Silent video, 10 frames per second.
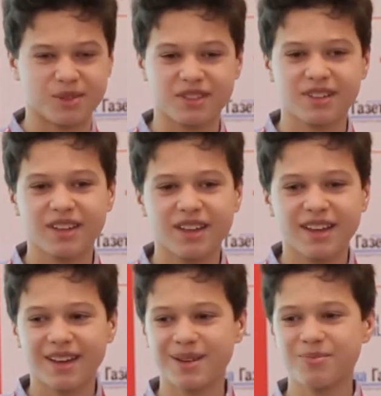But
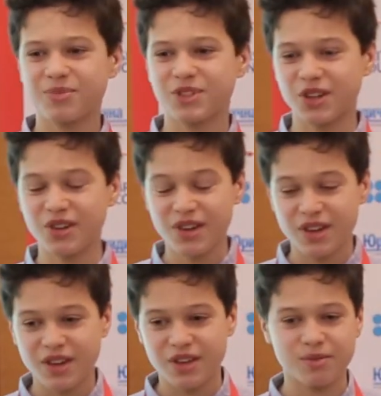so
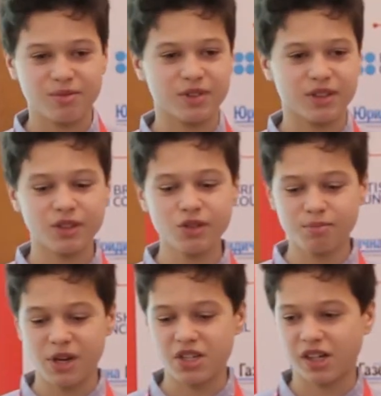you
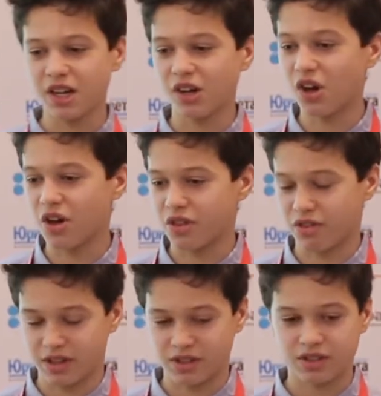basically learn
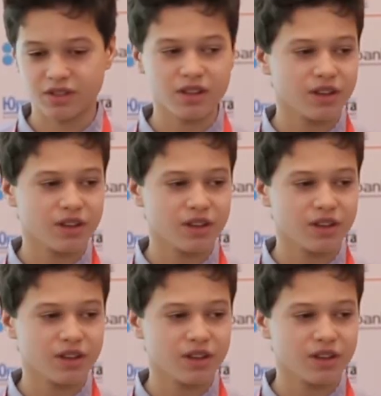things